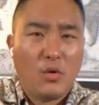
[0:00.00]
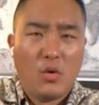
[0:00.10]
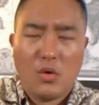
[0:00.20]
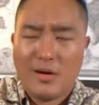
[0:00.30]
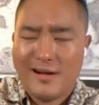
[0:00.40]

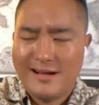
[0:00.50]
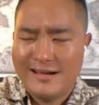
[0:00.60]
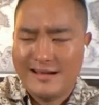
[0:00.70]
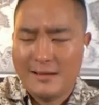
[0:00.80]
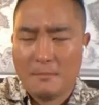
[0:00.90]
or
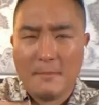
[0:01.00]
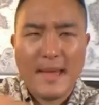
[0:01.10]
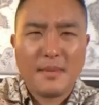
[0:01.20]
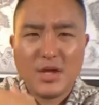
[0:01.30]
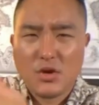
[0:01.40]

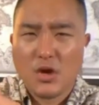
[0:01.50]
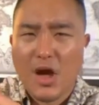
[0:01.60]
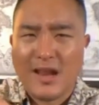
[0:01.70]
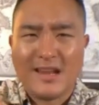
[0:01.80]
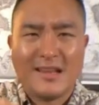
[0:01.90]
maybe you're
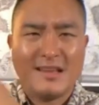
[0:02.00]
not